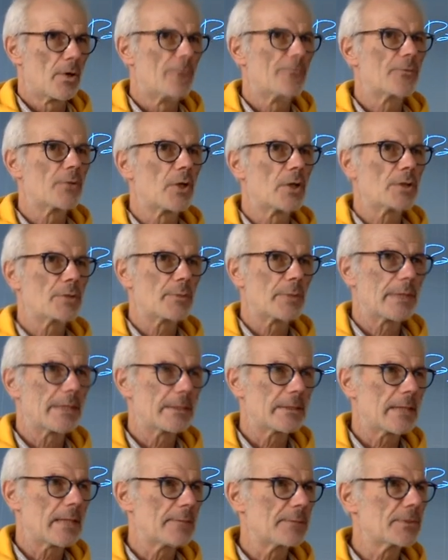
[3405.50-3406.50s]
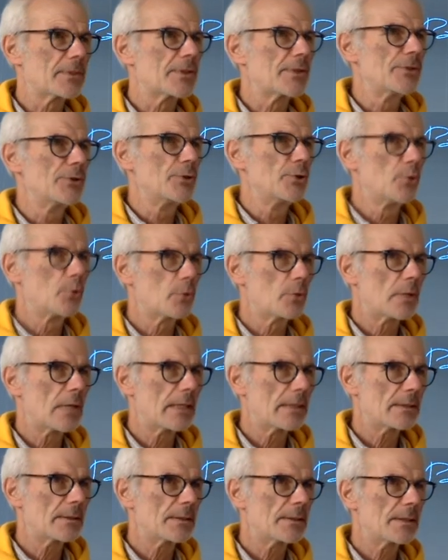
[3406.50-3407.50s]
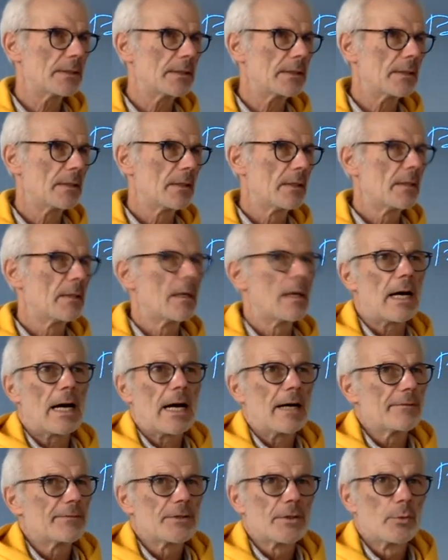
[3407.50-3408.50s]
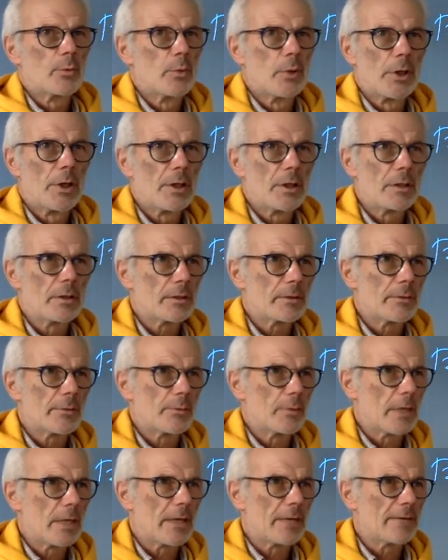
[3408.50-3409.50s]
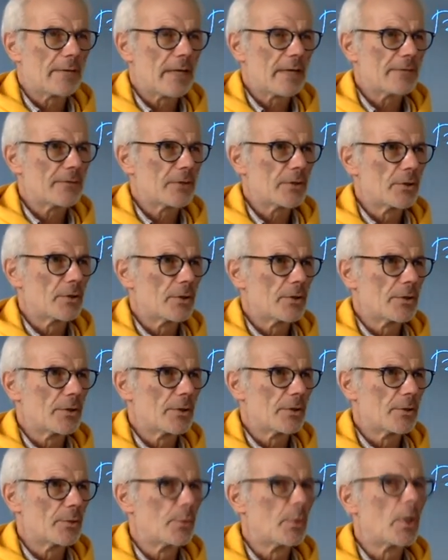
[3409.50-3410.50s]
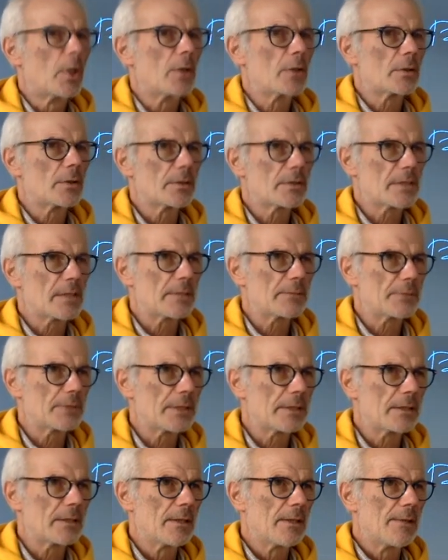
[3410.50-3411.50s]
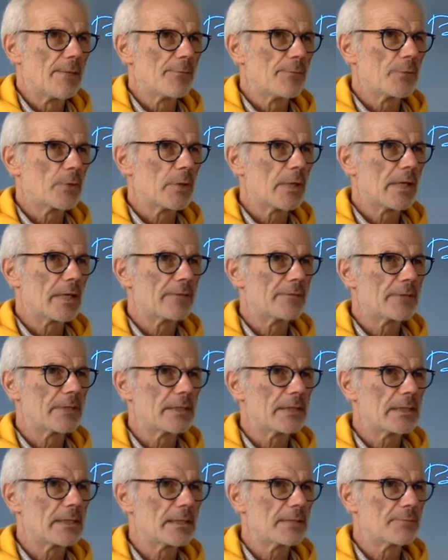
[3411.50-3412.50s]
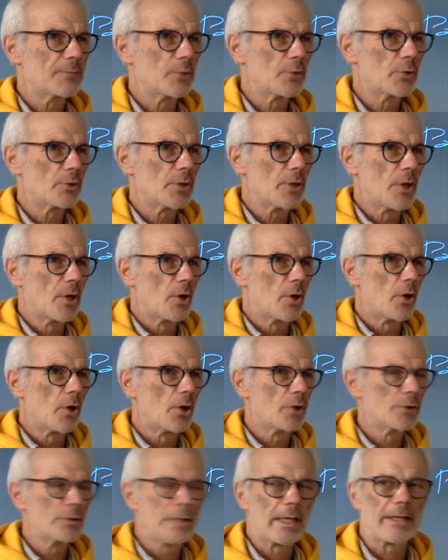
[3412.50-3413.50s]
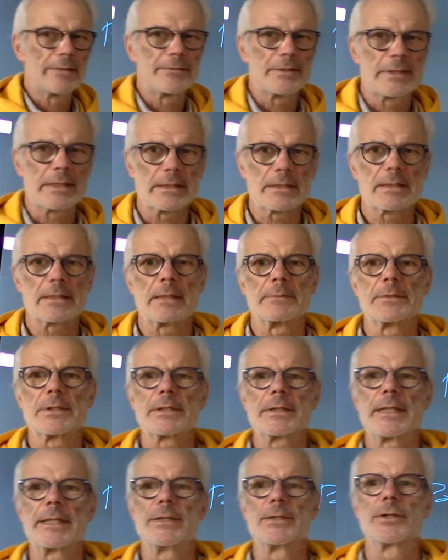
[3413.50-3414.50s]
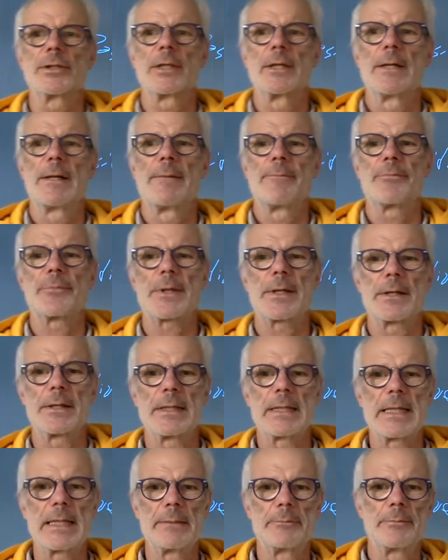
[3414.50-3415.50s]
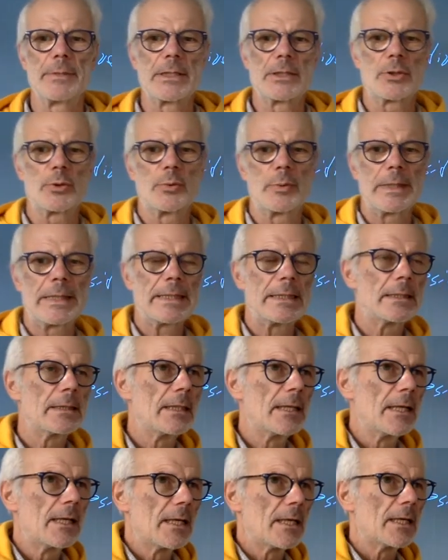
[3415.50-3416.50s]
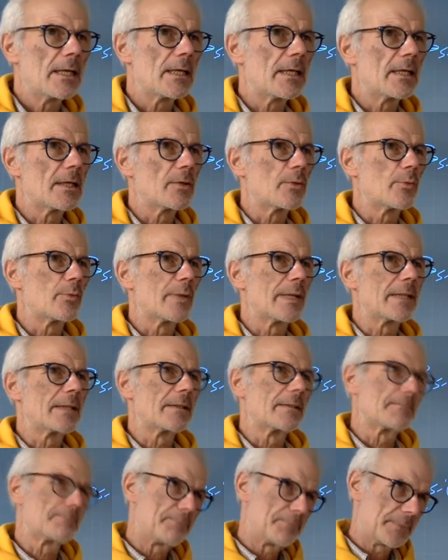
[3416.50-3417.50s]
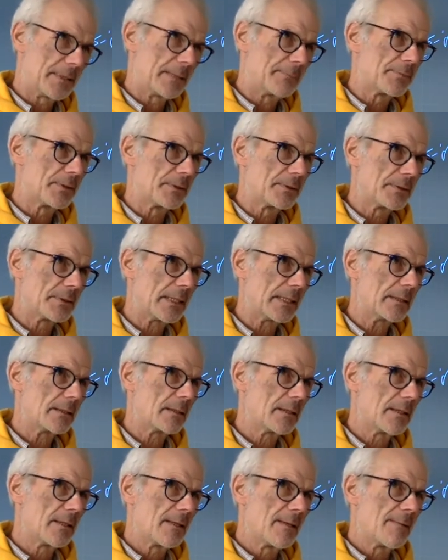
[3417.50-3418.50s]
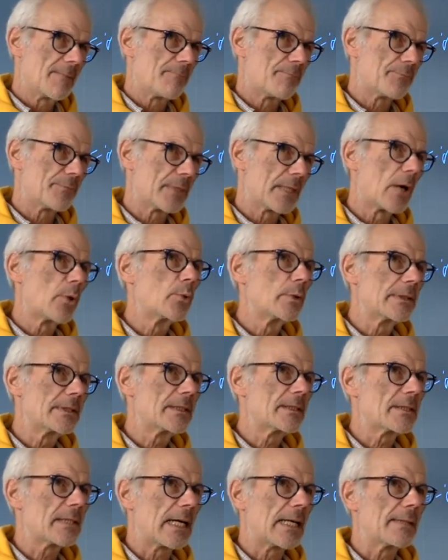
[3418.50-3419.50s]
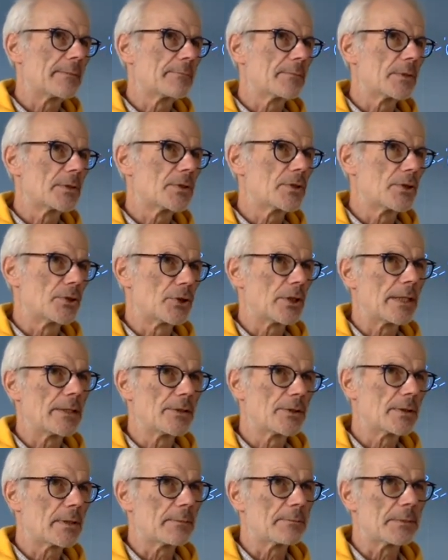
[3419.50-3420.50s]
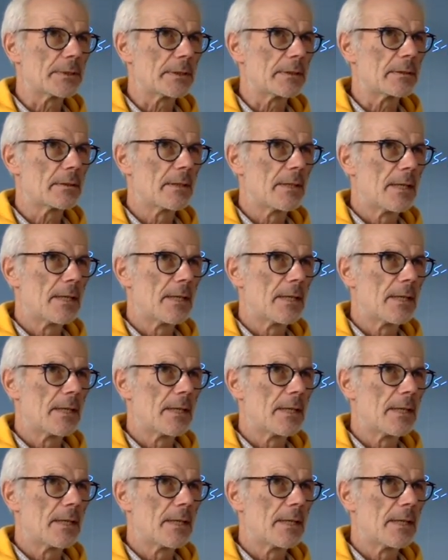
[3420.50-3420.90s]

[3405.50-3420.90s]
Of course, when it comes to new country, after uh, a war, after a war or something, you have this dispute, or you have it at some stage uh, in between uh, when people think now it's time to change something